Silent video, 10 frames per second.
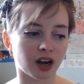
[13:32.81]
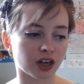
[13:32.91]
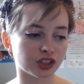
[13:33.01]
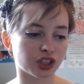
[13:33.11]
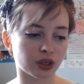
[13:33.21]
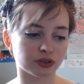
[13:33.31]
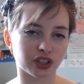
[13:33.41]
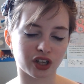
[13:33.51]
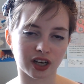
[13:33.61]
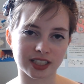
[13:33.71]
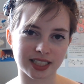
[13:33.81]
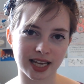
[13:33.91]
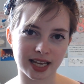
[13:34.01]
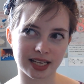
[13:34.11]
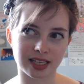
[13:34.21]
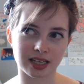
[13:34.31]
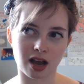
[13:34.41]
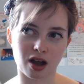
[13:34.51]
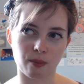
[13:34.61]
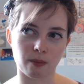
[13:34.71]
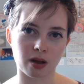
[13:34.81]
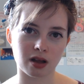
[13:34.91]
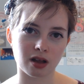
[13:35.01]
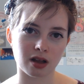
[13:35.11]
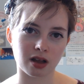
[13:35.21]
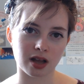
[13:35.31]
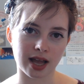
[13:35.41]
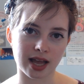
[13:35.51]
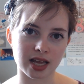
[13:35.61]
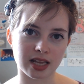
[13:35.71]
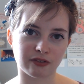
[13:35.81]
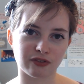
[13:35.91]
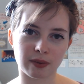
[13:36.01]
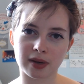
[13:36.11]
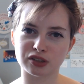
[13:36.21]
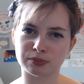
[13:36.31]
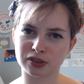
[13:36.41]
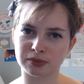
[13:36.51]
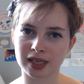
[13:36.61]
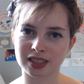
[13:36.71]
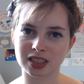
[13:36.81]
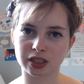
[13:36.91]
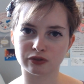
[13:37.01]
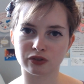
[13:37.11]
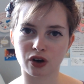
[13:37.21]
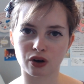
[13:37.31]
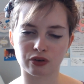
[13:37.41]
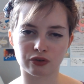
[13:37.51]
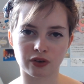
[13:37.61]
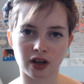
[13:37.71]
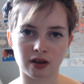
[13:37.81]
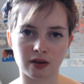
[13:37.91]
I chose to kind of take a feminist perspective of